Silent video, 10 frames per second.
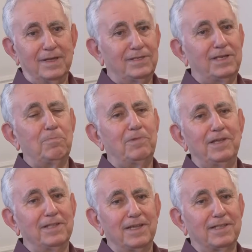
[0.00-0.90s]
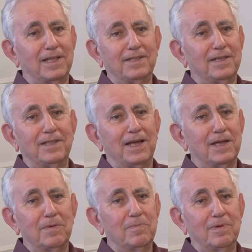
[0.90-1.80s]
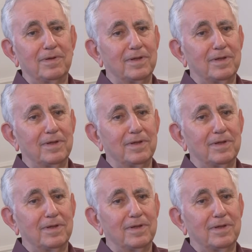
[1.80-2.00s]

is something that at the time